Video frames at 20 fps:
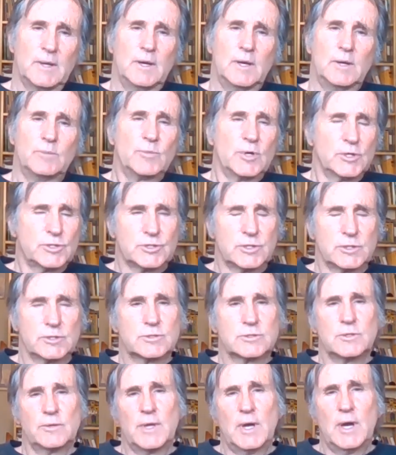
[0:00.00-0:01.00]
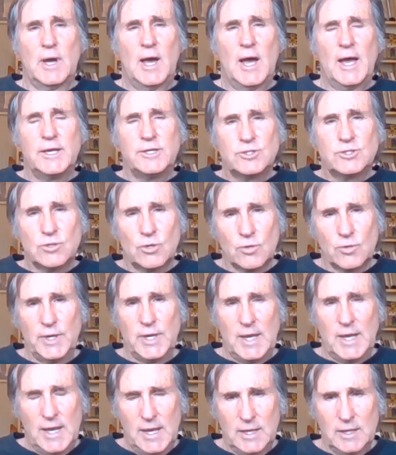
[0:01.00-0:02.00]
emerging. So the High
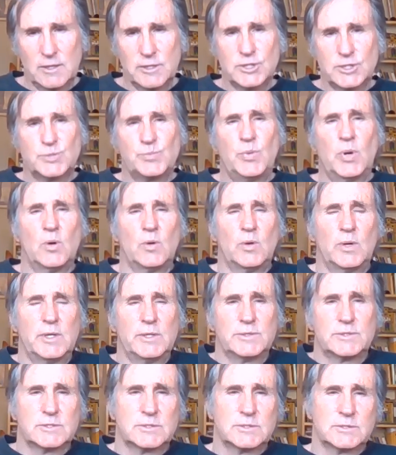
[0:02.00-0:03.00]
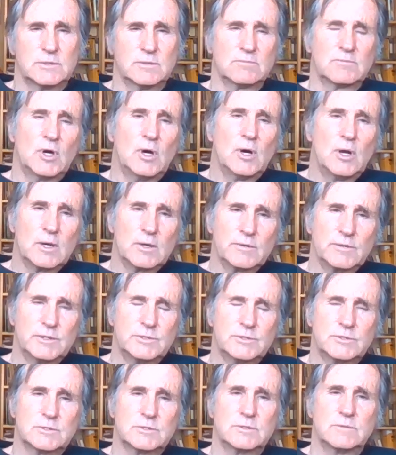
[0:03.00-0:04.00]
Tory English poets,
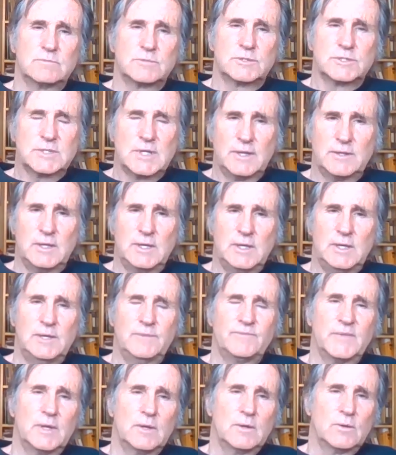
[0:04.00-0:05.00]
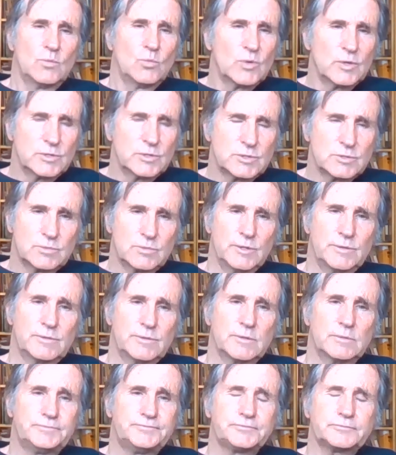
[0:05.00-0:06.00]
Coleridge, Southey,
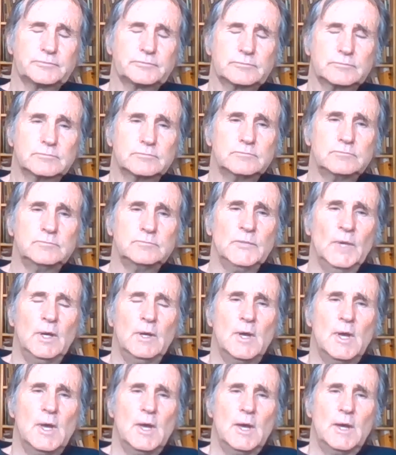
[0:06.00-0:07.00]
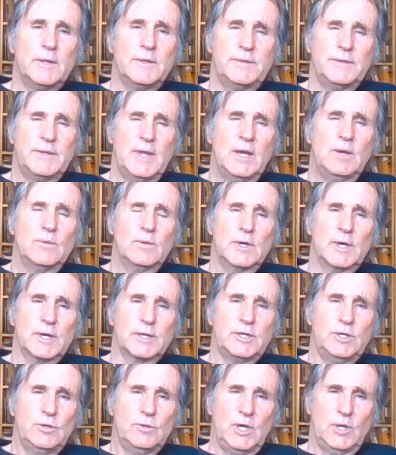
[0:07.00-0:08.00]
Wordsworth, they were
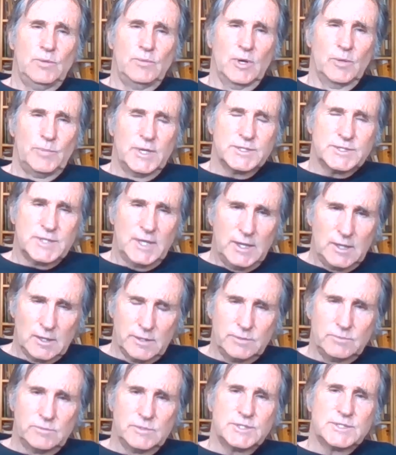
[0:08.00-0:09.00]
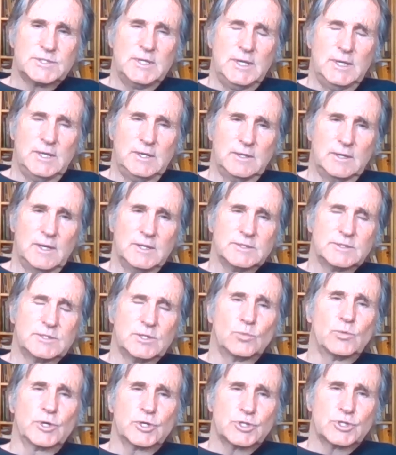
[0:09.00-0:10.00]
acutely aware, because England was seen as
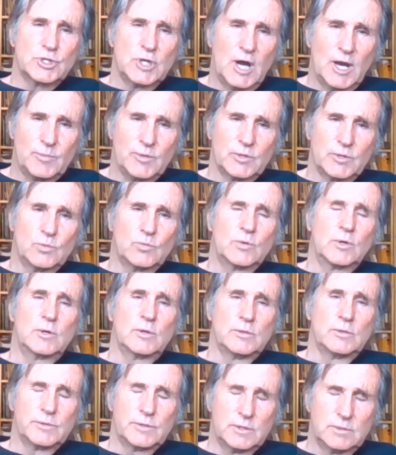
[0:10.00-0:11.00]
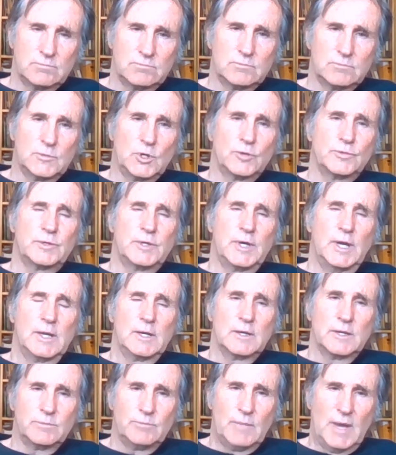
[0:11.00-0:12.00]
the workshop of the world, and northern
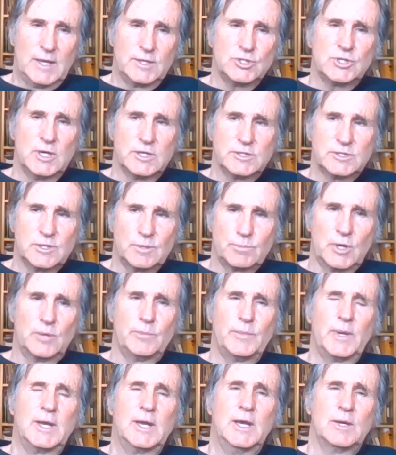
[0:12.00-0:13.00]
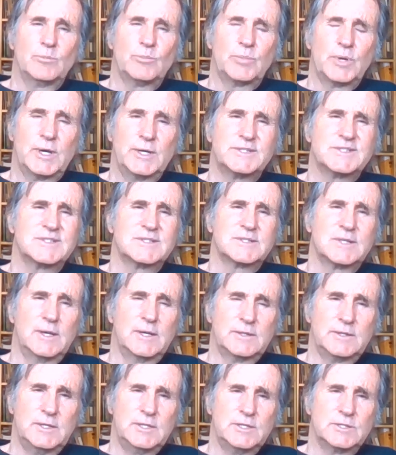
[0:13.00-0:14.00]
England, Manchester, Birmingham, places
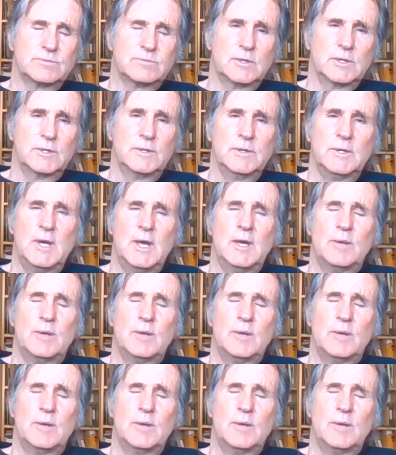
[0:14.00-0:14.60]
like these were